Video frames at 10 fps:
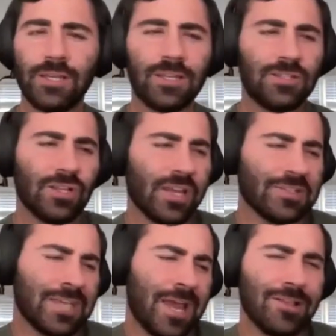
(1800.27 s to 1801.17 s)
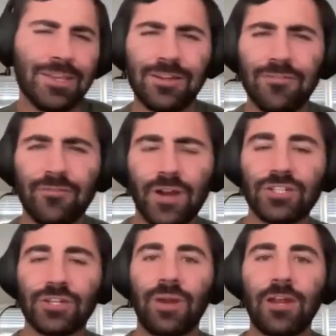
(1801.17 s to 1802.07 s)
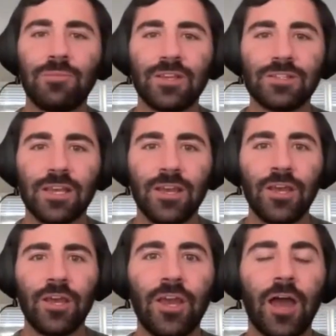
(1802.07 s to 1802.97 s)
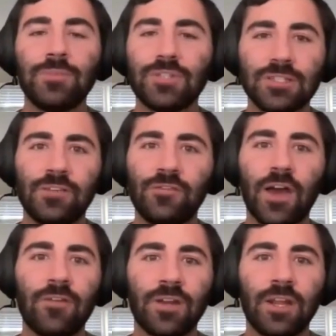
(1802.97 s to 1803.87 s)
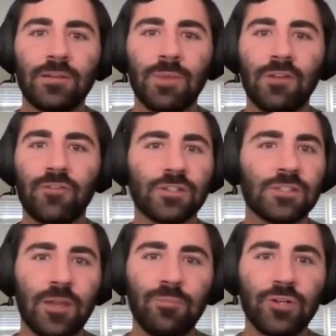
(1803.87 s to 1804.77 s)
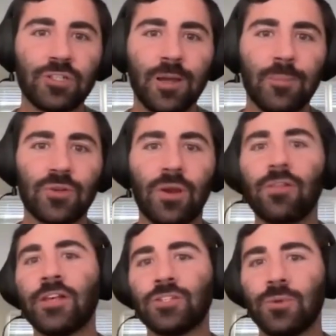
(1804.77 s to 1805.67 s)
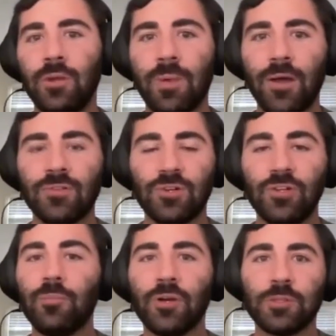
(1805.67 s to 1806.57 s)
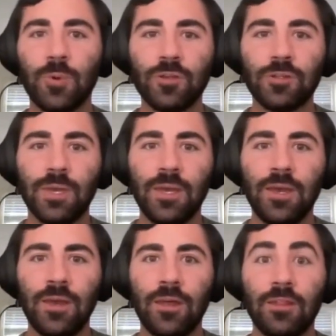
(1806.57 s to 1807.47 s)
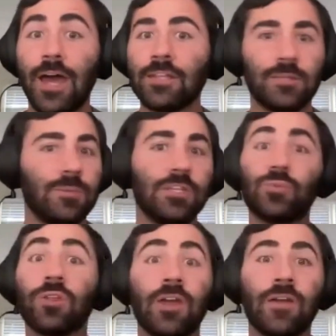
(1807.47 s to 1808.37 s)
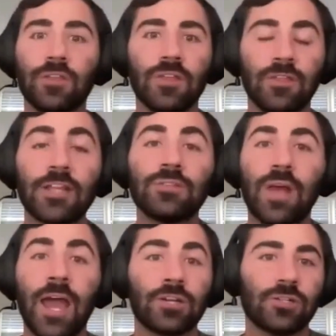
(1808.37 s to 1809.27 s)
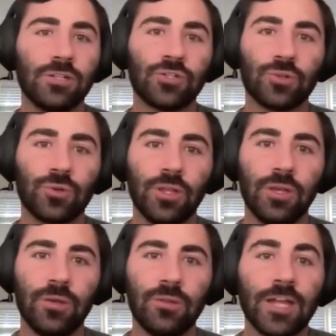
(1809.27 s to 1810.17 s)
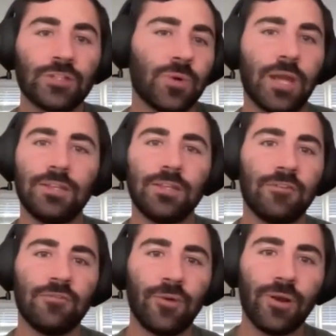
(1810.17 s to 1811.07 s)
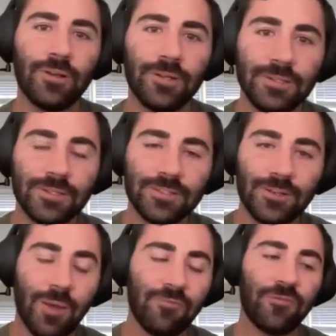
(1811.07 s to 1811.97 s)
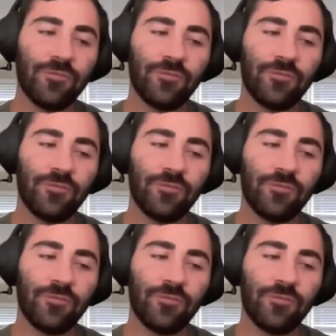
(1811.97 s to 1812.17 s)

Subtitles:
it into like Italian and French and random things like, I'm 65 and I did my first 10 push-ups, or I lost 20 pounds, or your book spoke to me. That to me is worth everything. That's actually truly, that's what I did it for. So I'm